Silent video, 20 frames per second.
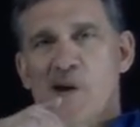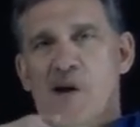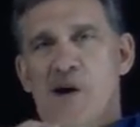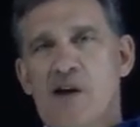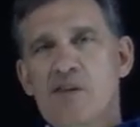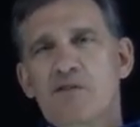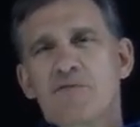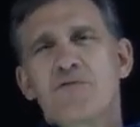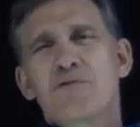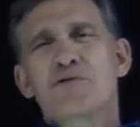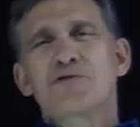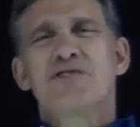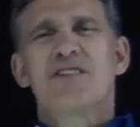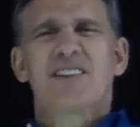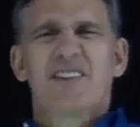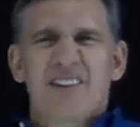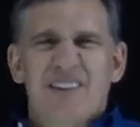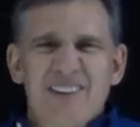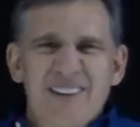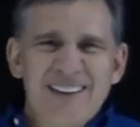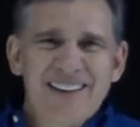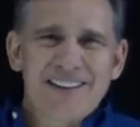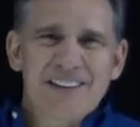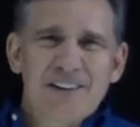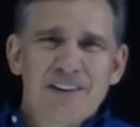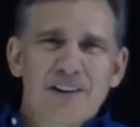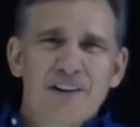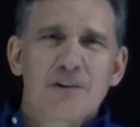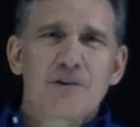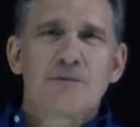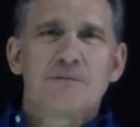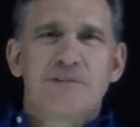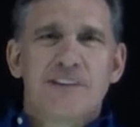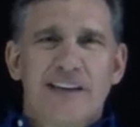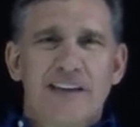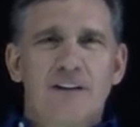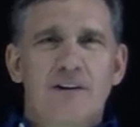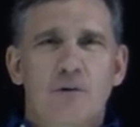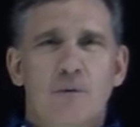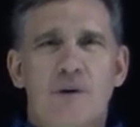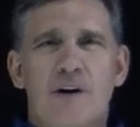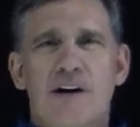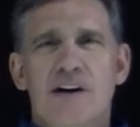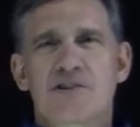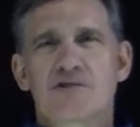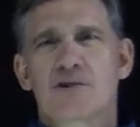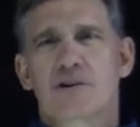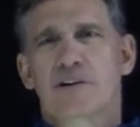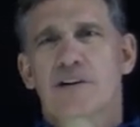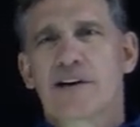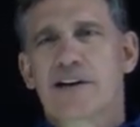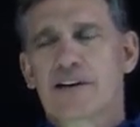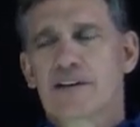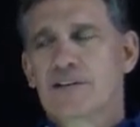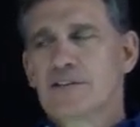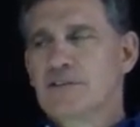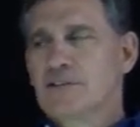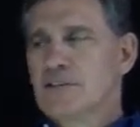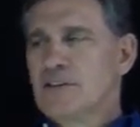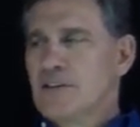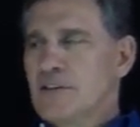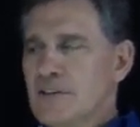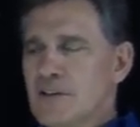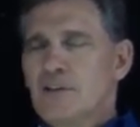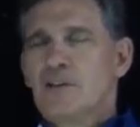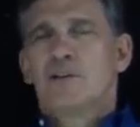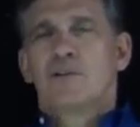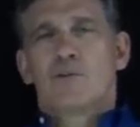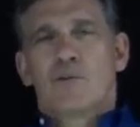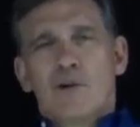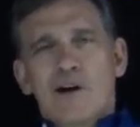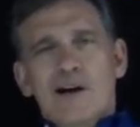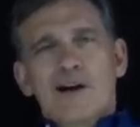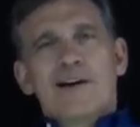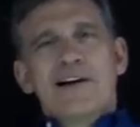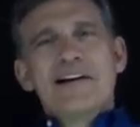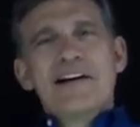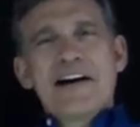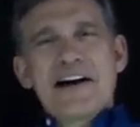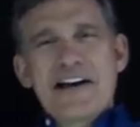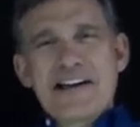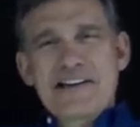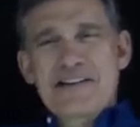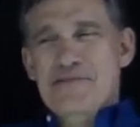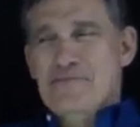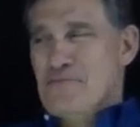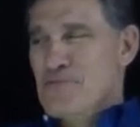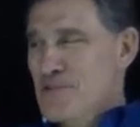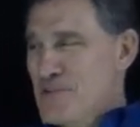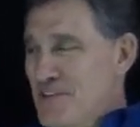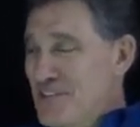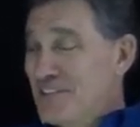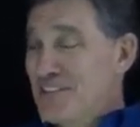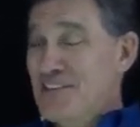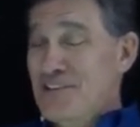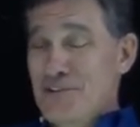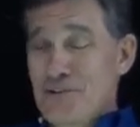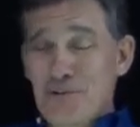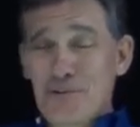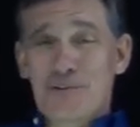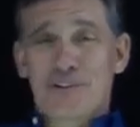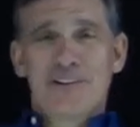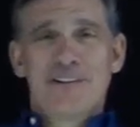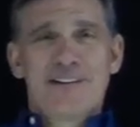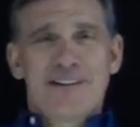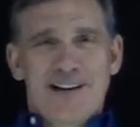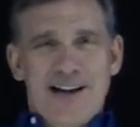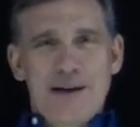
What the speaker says: And the first thing you think, ego-wise, you're like, wow, I am really cool.